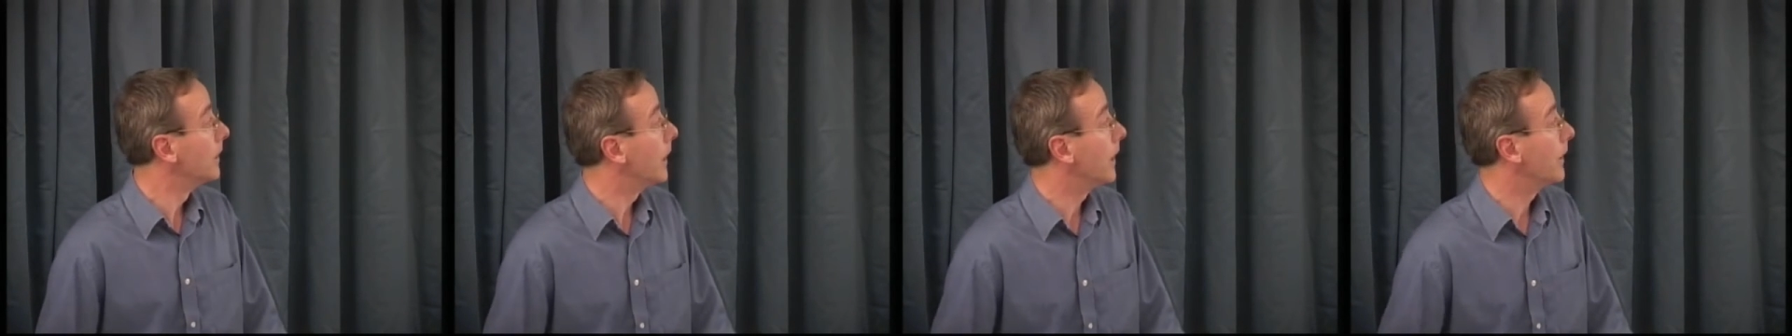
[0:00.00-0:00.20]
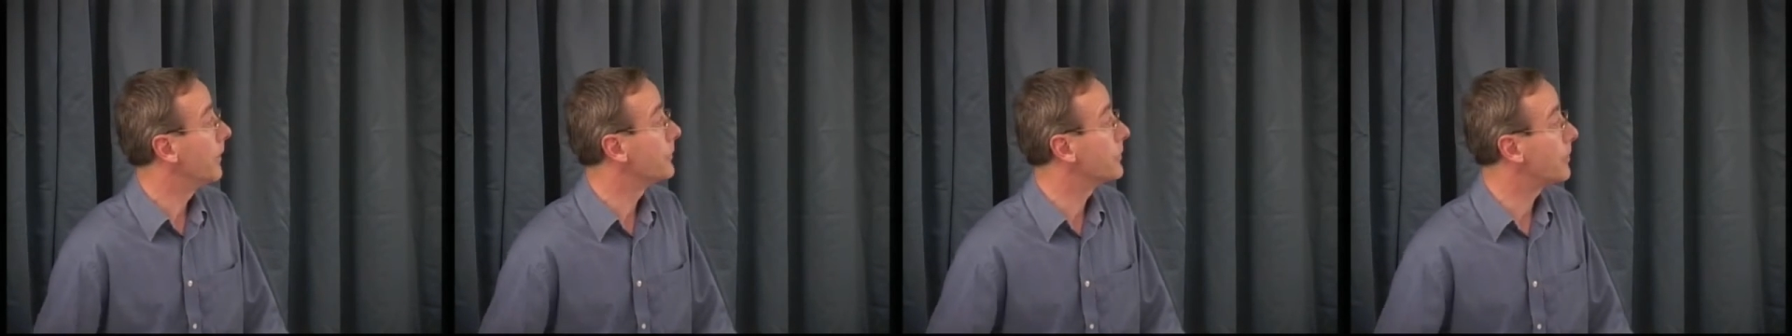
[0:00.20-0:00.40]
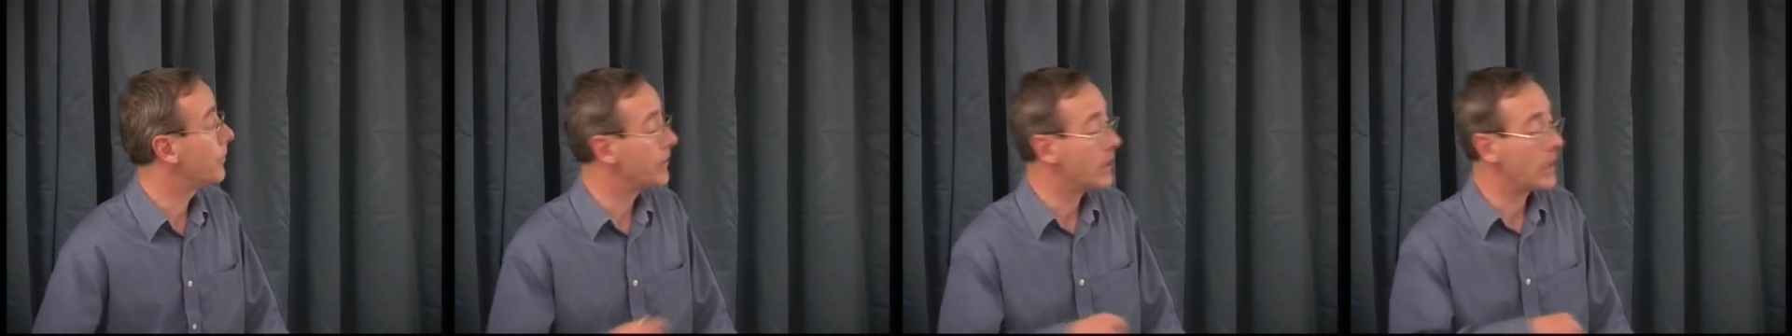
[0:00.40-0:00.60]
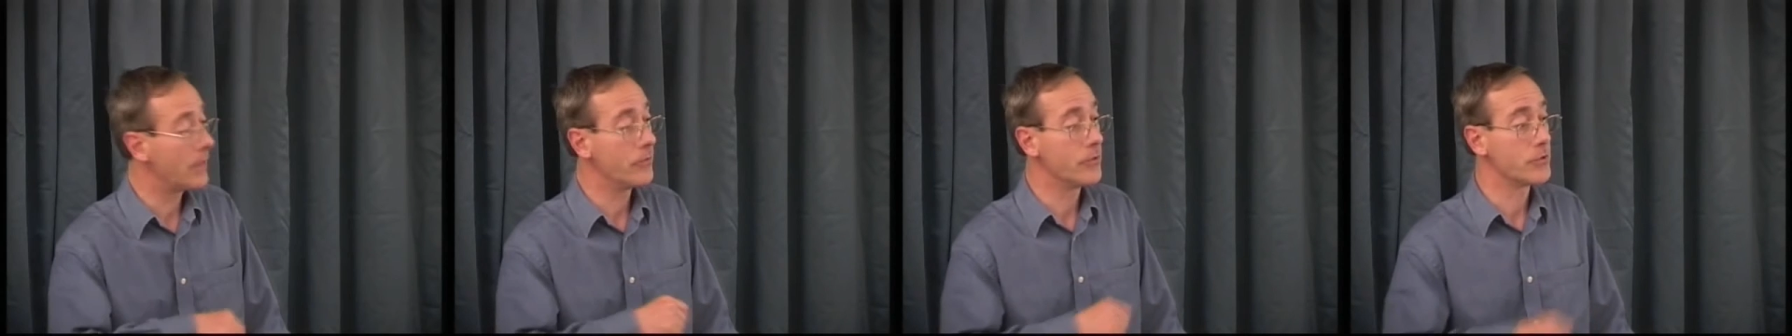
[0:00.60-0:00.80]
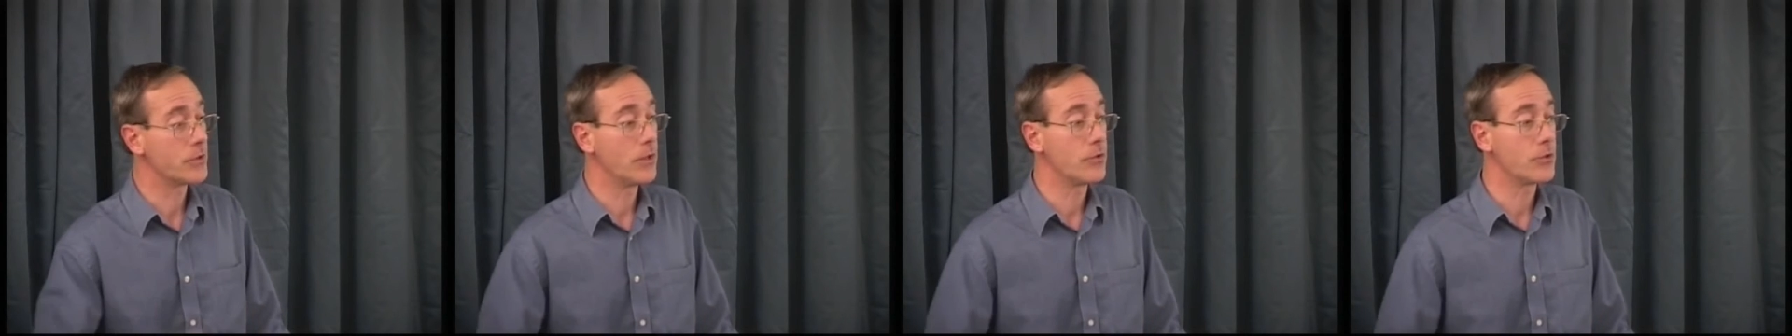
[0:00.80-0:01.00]
And some of the
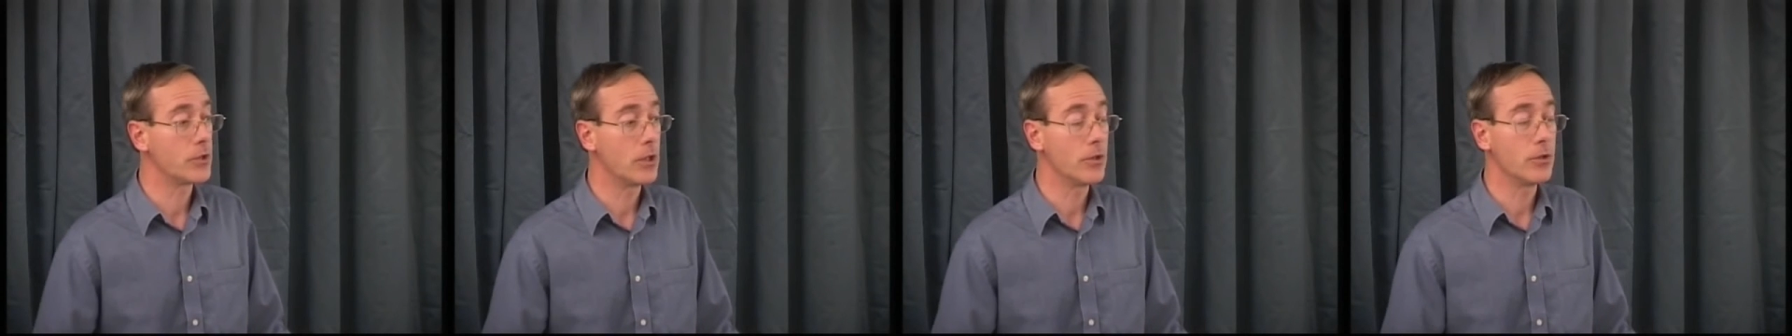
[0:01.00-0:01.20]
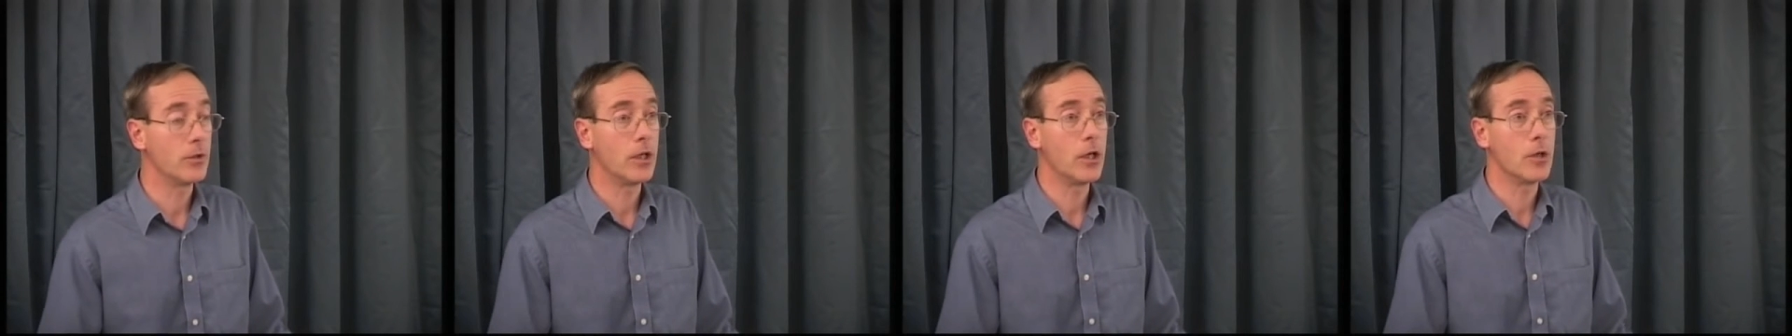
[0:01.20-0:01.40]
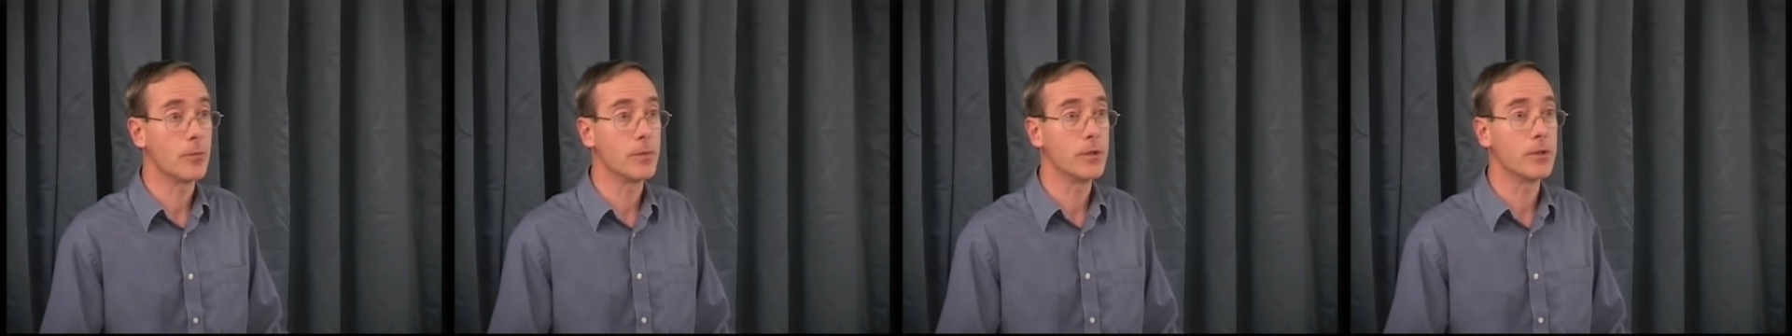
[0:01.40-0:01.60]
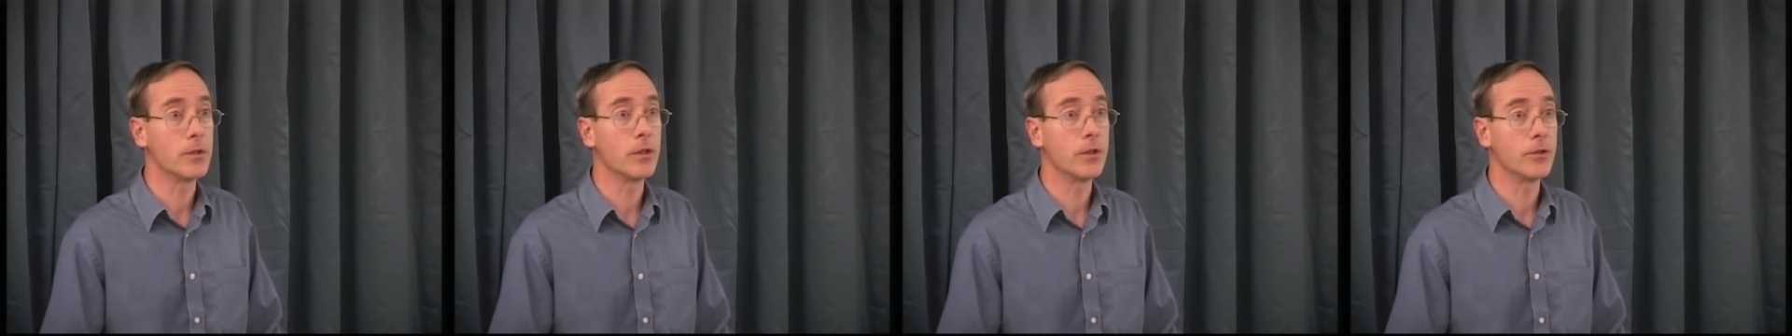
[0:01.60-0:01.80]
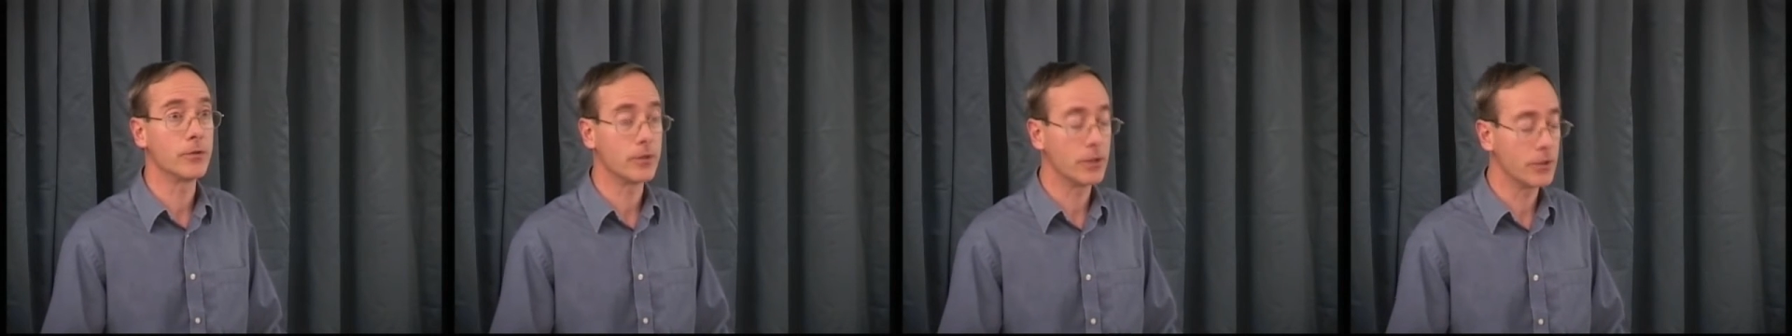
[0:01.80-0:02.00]
evidence I've shown you, I hope,
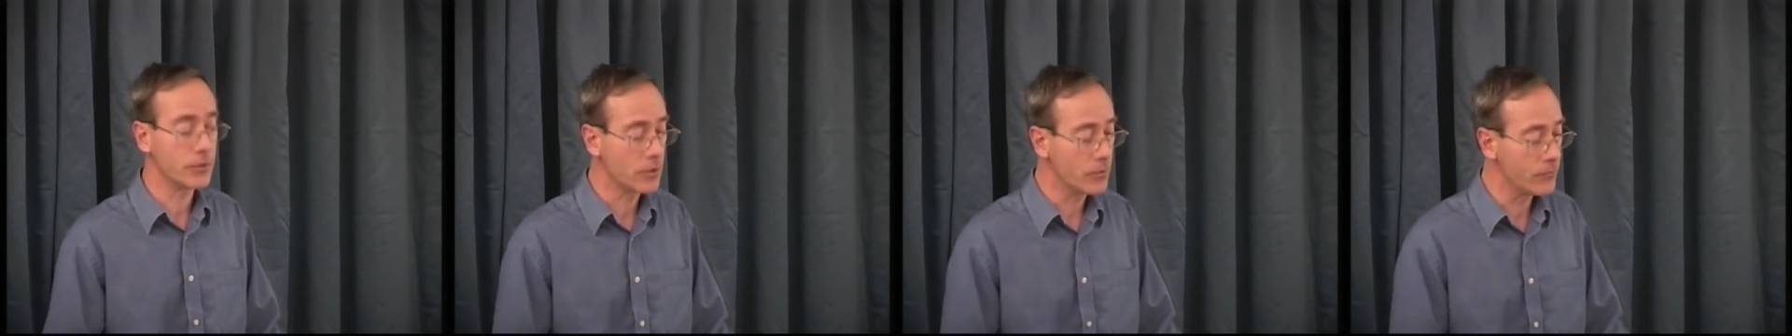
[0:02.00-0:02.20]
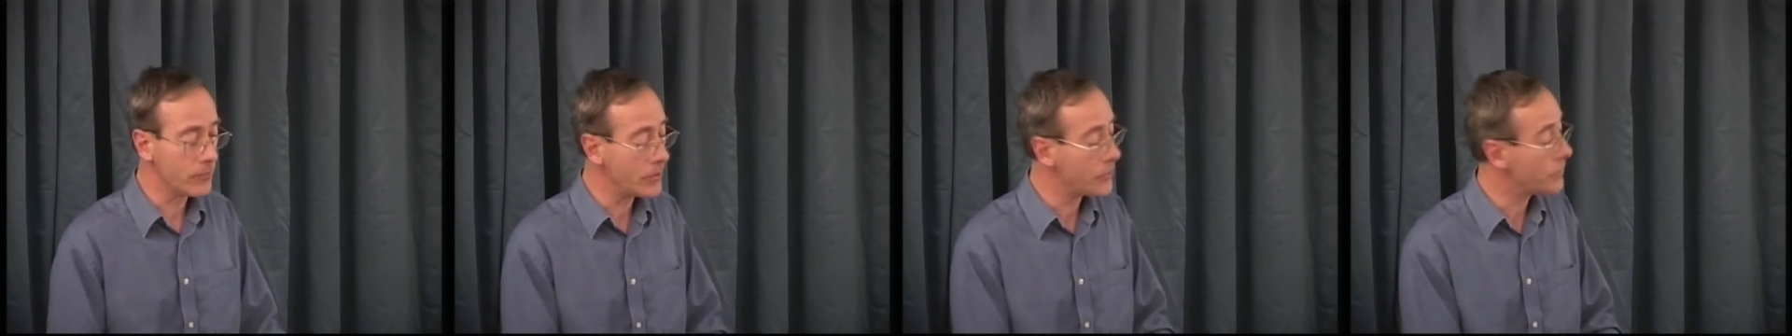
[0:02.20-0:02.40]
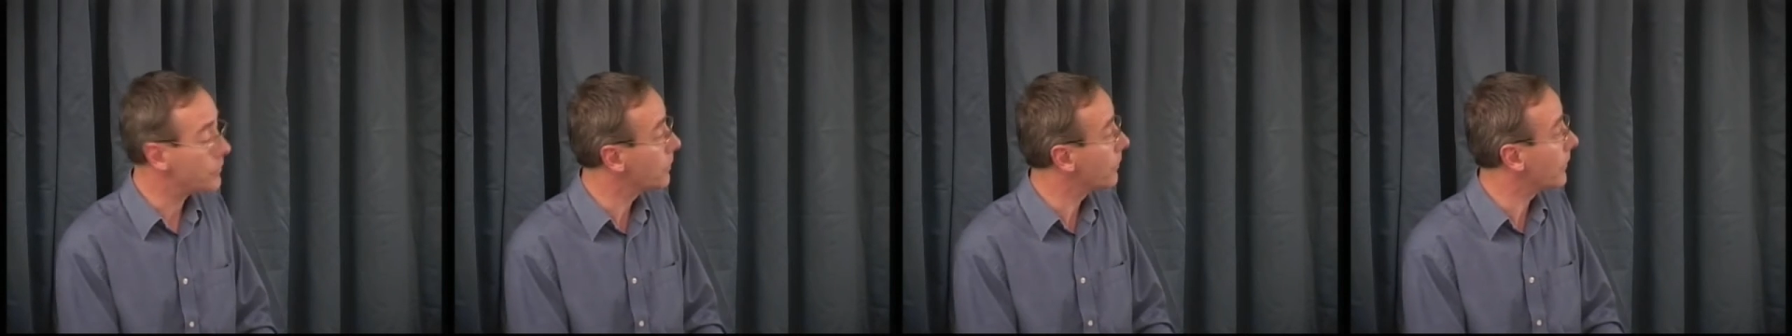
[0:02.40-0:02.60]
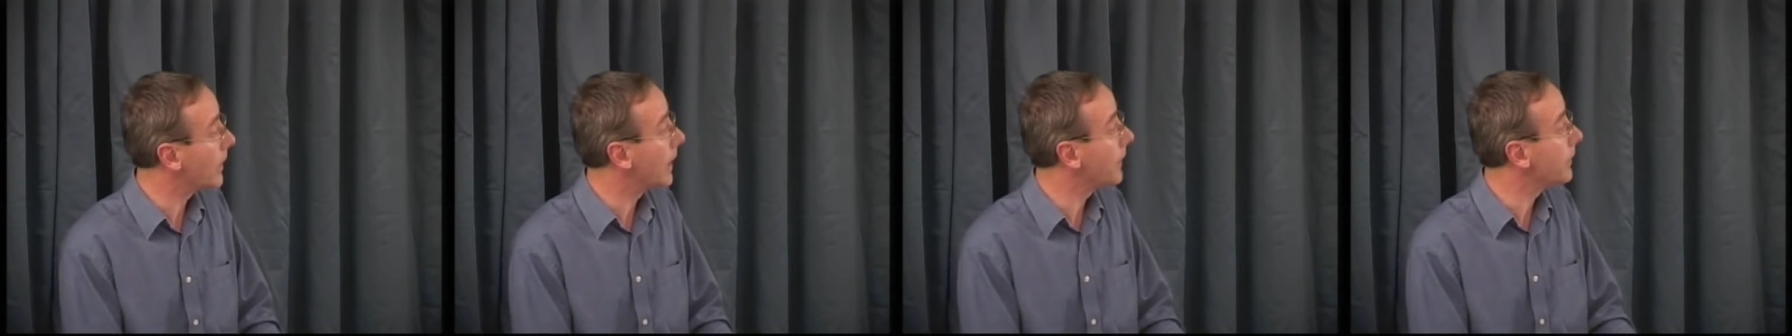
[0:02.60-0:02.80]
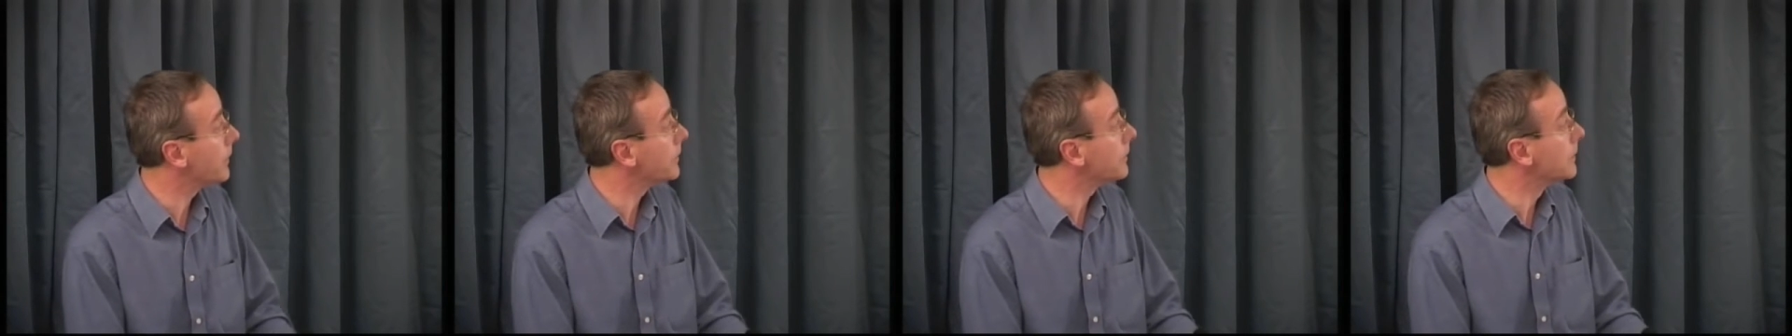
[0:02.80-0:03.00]
has, has convinced you of
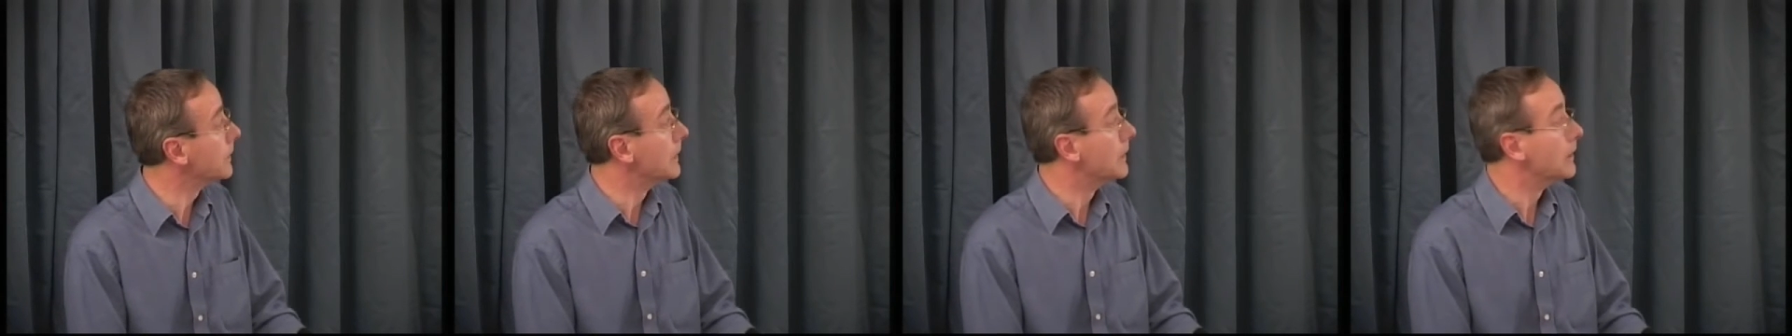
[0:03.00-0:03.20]
that, that,